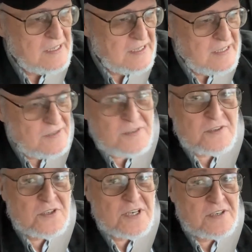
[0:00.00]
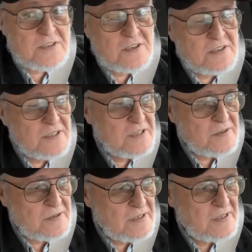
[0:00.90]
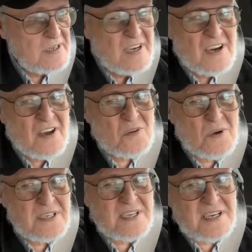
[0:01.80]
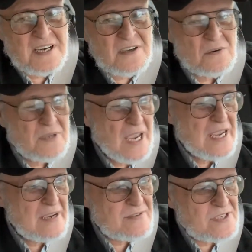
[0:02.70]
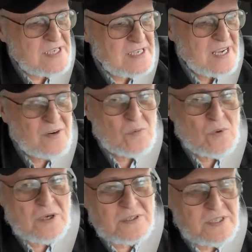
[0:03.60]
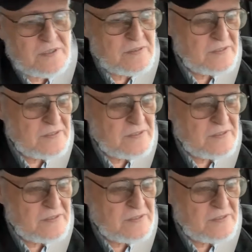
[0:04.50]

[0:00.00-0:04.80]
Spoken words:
Because their chicken's good too. Otherwise, I gotta go to KFC and I don't want to.